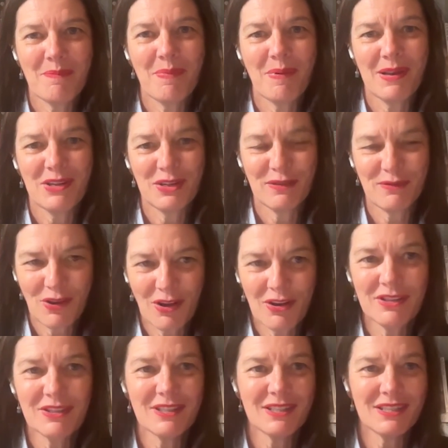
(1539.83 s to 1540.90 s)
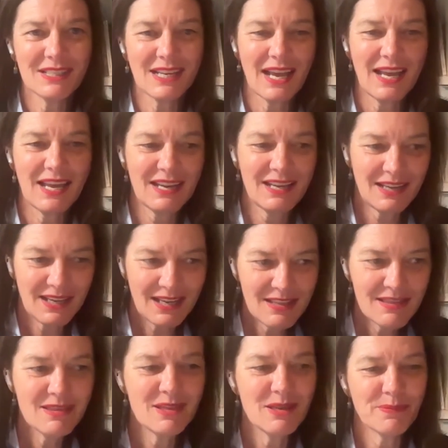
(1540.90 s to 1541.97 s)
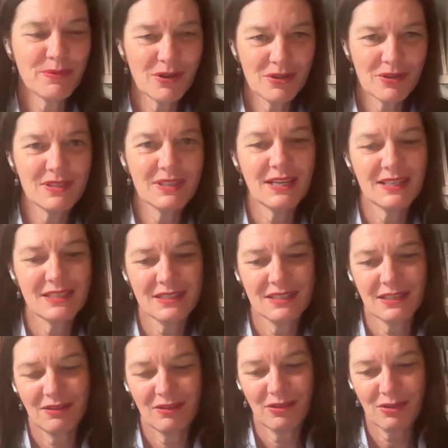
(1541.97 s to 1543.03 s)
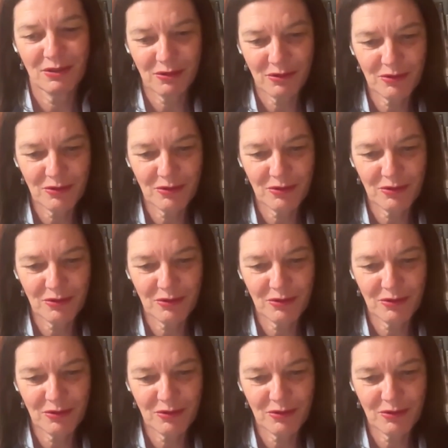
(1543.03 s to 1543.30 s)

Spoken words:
But you've got to stay in the process and